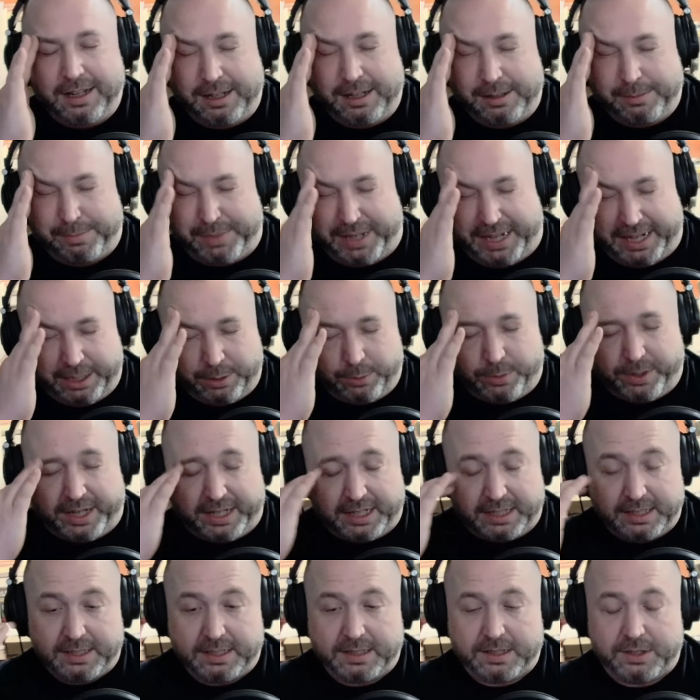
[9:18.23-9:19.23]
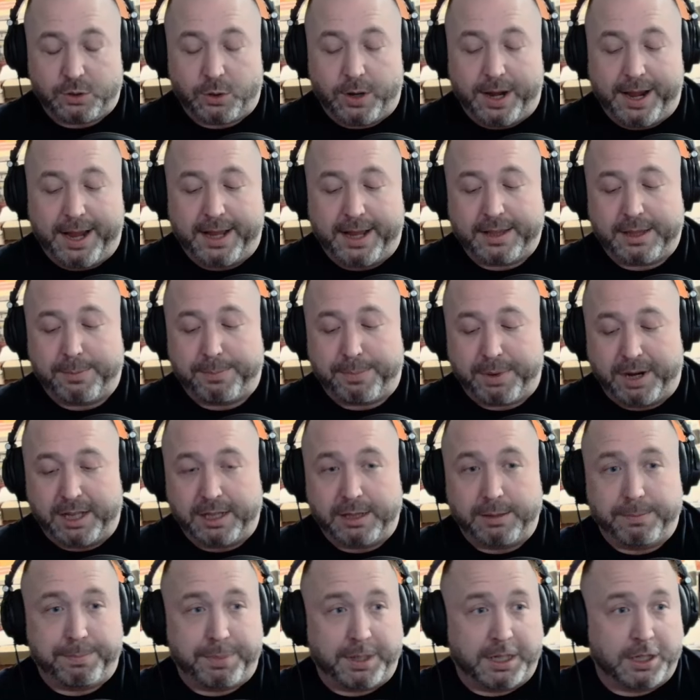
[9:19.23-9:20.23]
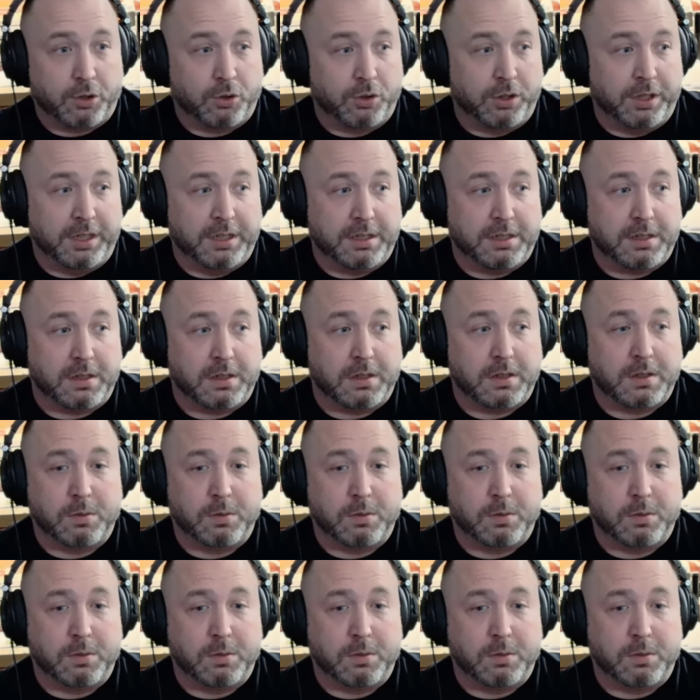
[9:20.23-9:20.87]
Anyways, so I had to buy the bigger lenses.